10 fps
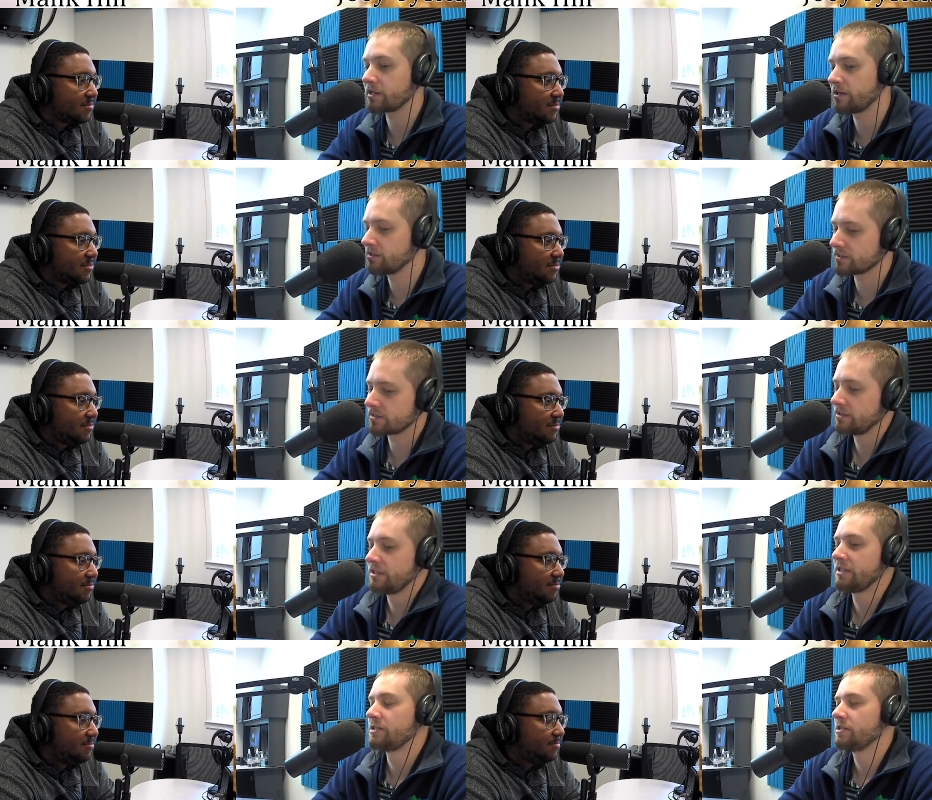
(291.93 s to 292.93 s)
Speaker 1: because
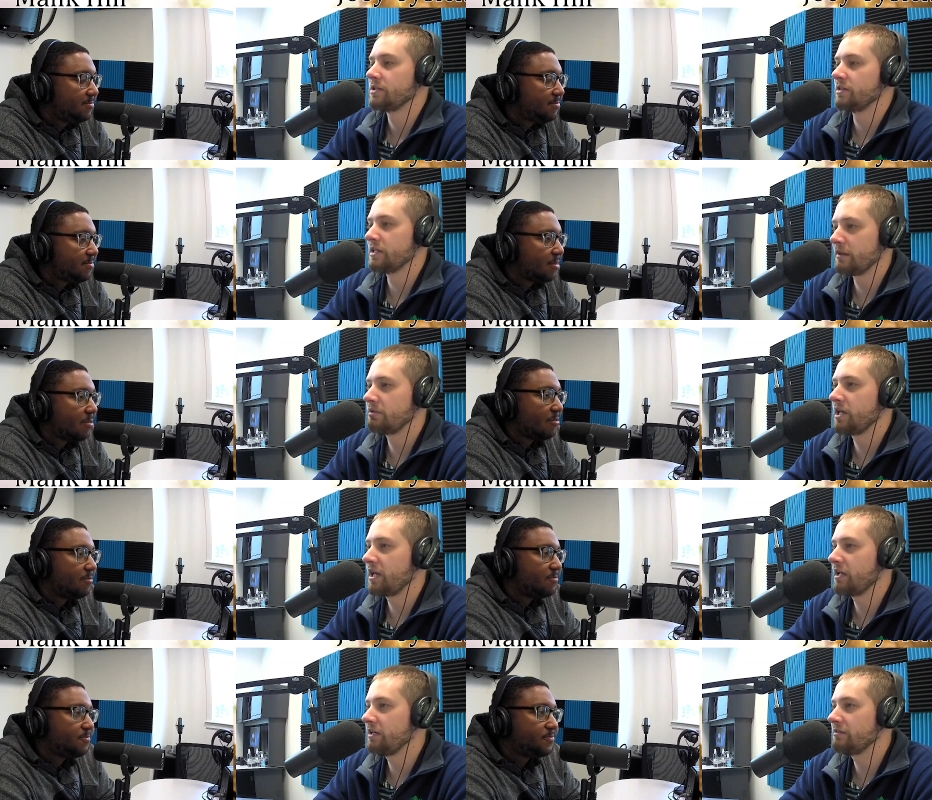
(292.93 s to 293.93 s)
the
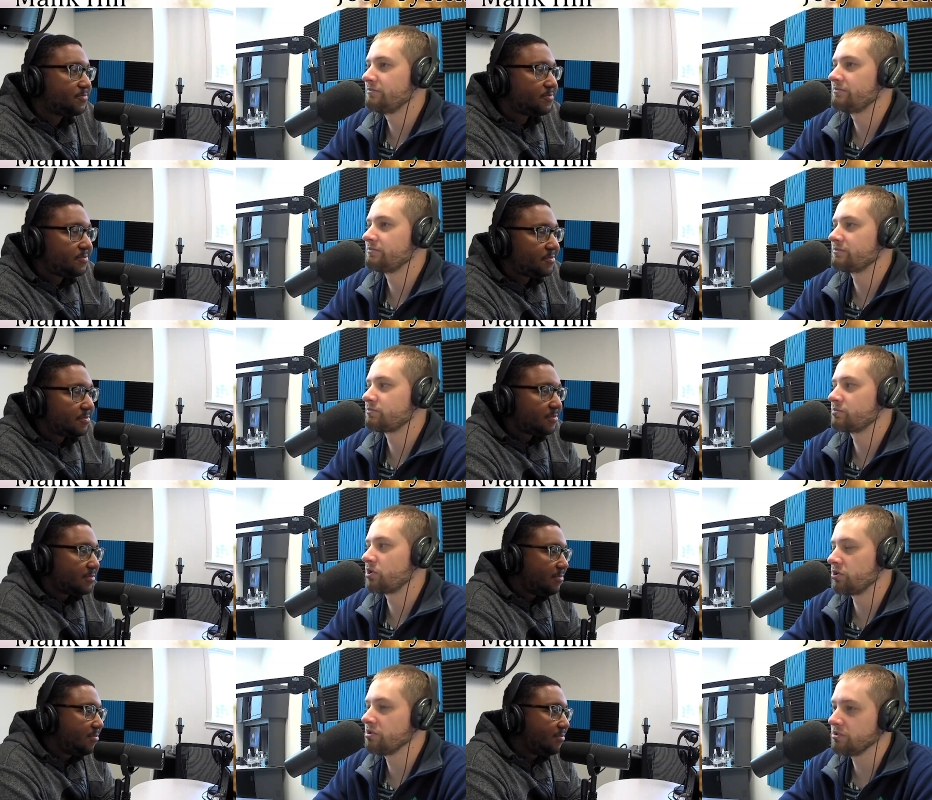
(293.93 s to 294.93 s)
NBA
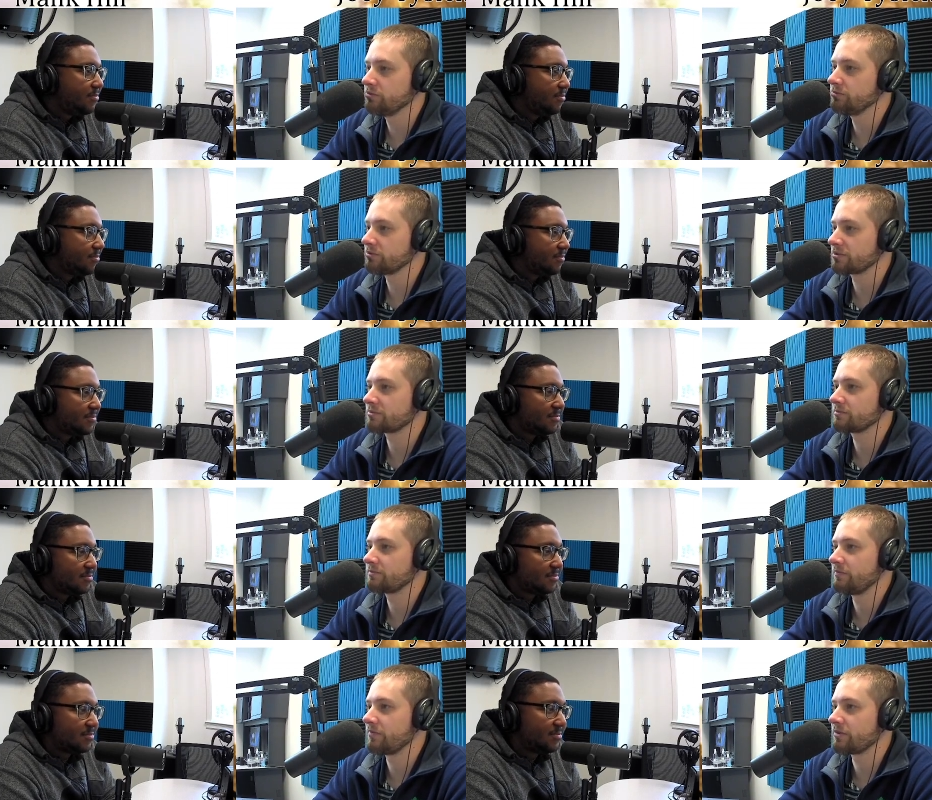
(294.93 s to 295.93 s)
could use
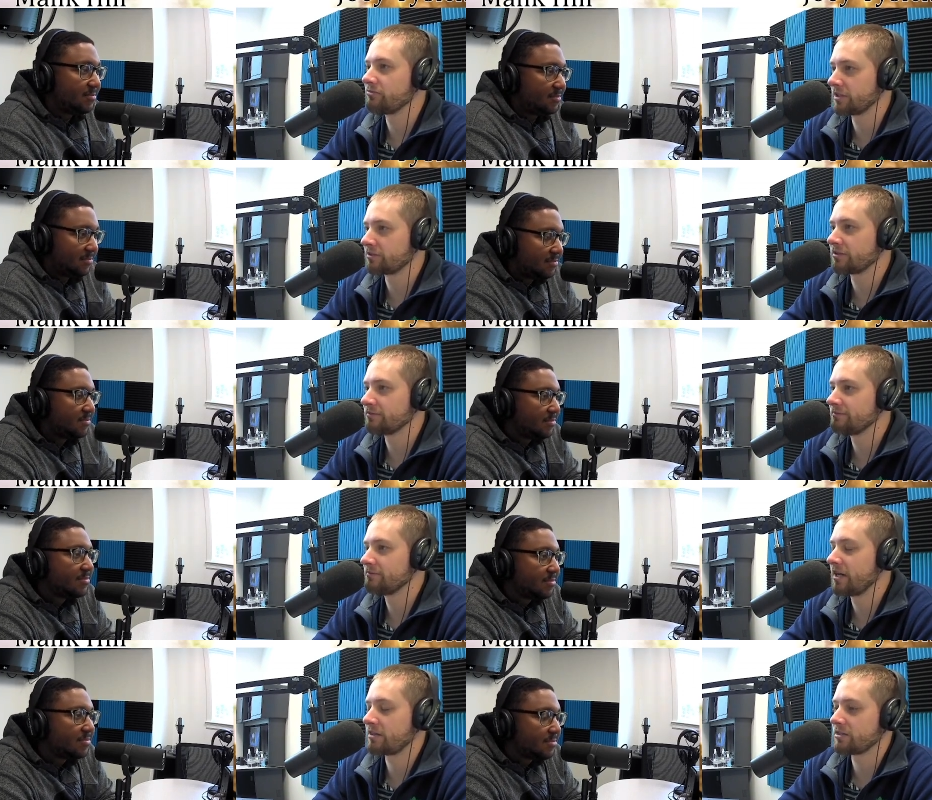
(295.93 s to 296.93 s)
Victor.
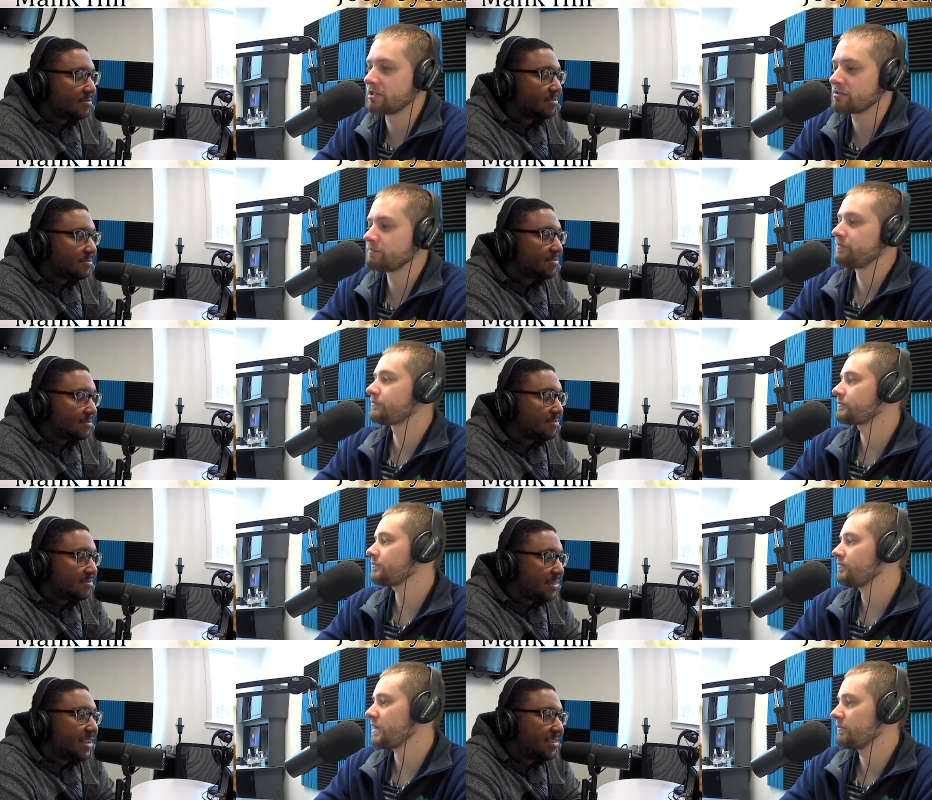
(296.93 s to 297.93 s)
I think
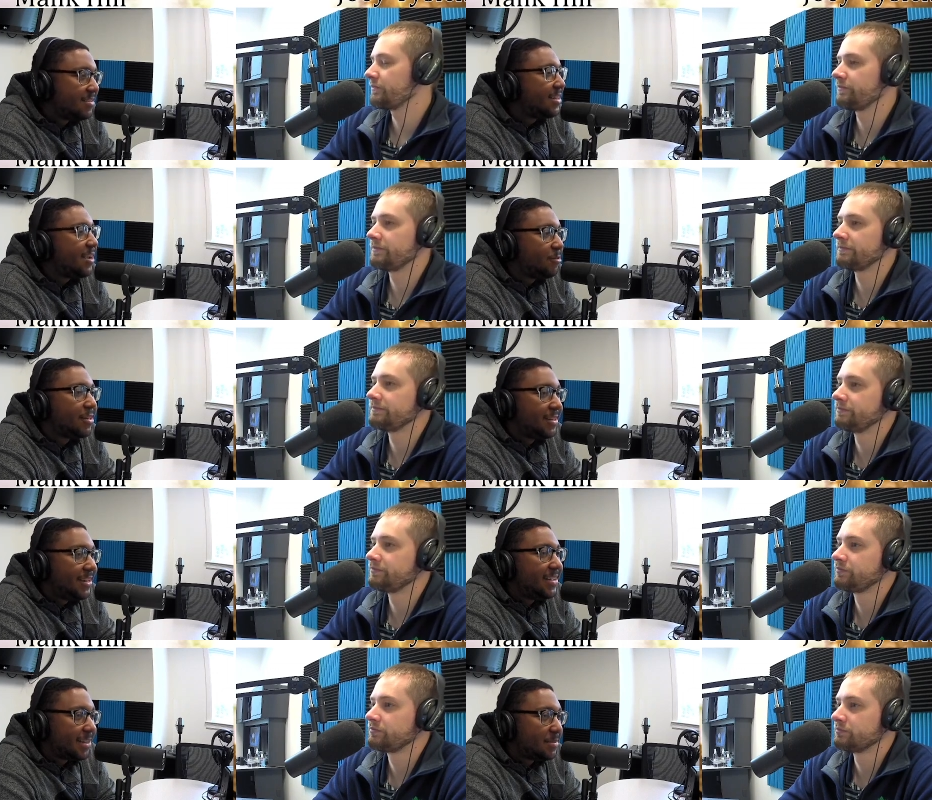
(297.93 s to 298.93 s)
Speaker 2: they they really
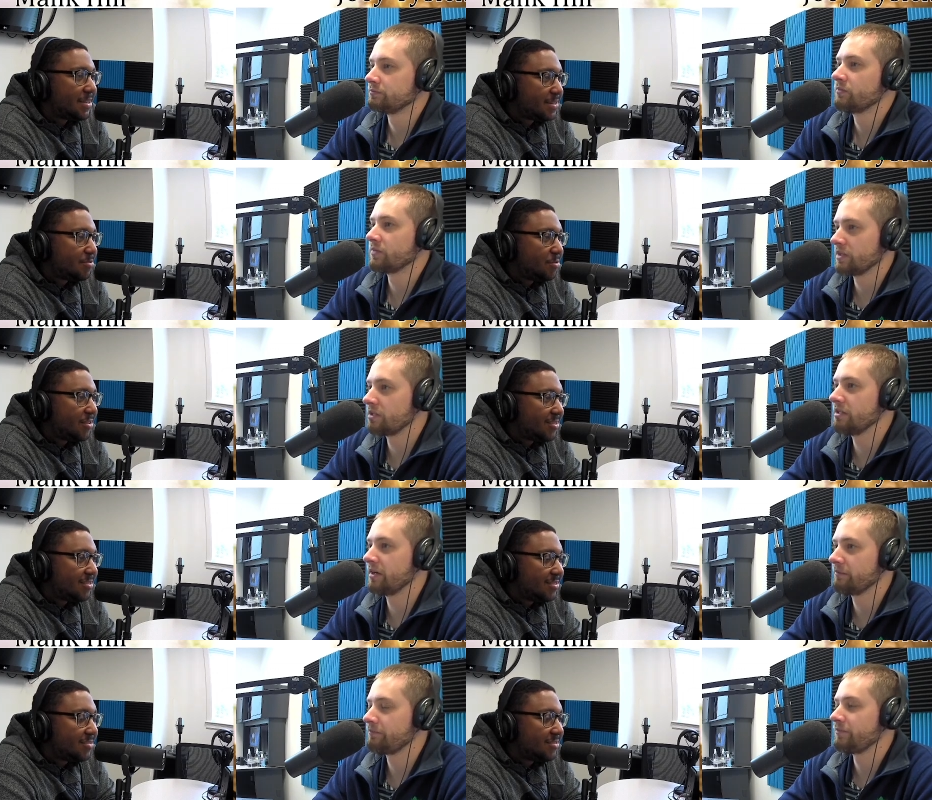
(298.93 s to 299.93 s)
need him at this point.
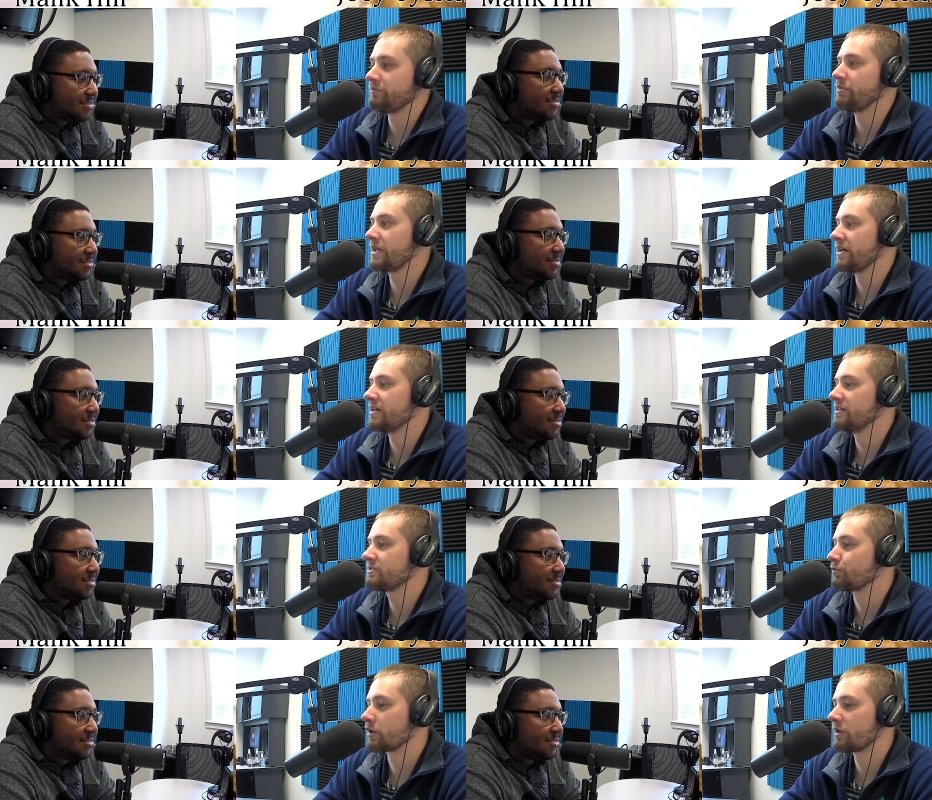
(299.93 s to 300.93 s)
Speaker 1: Yeah,
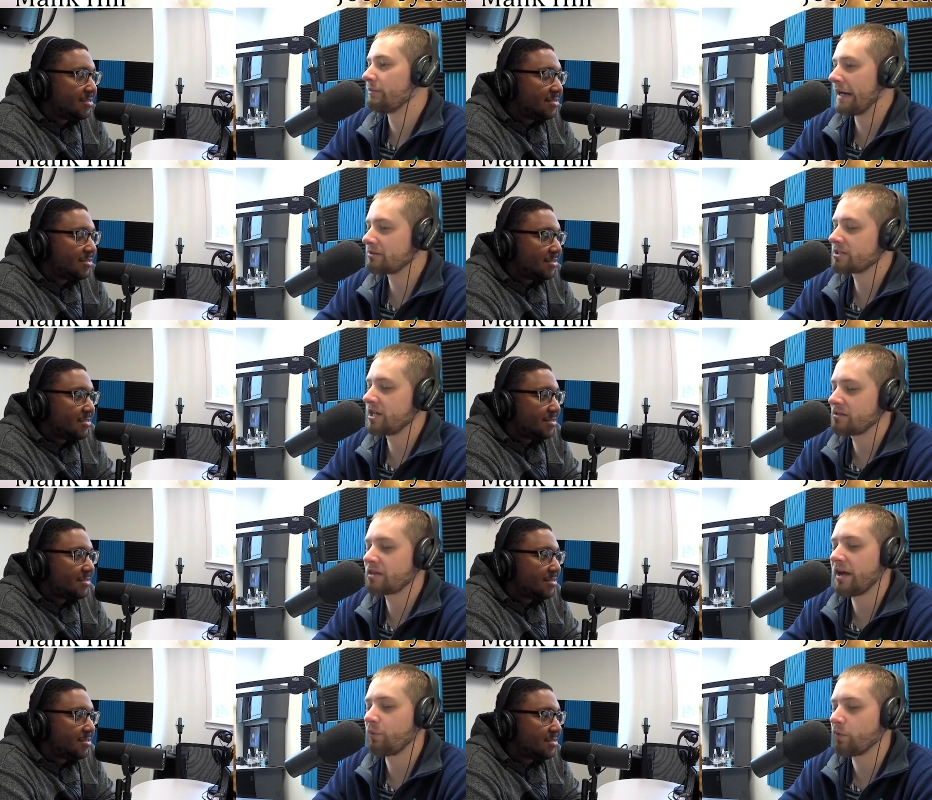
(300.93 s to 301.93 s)
because we're about to hit
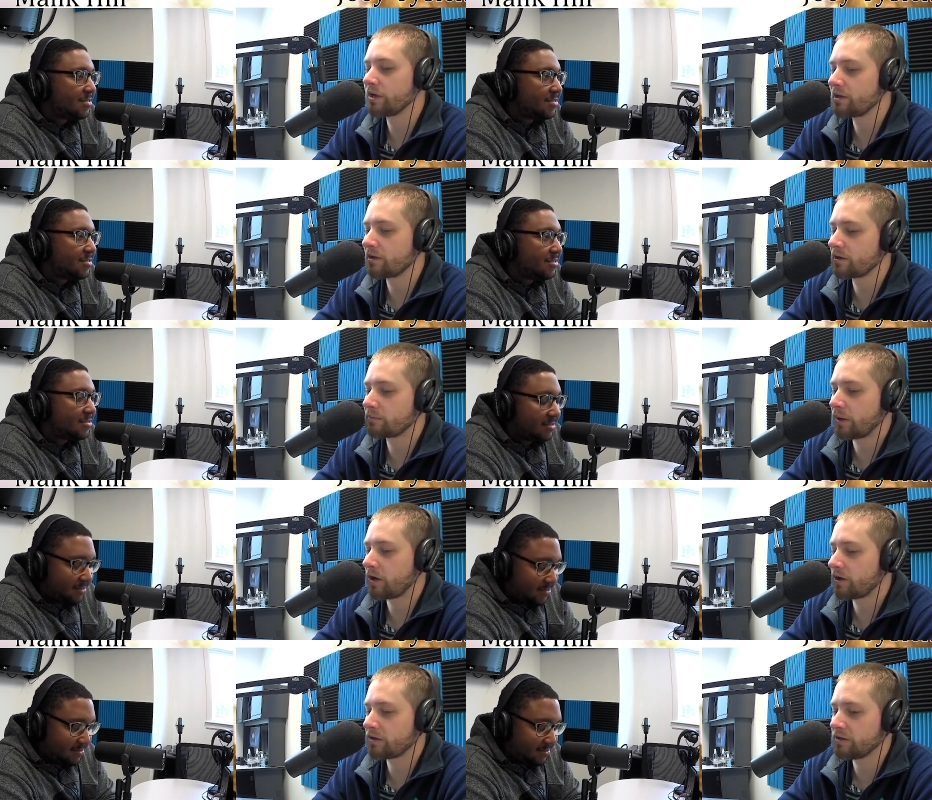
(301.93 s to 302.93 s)
that weird
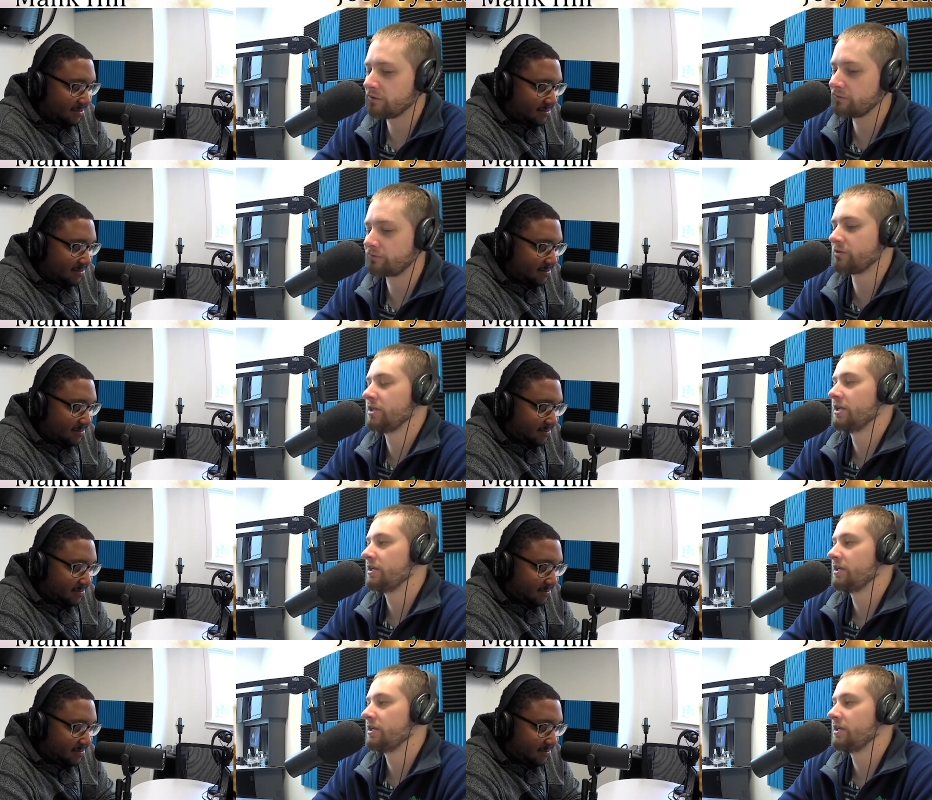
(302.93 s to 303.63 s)
part of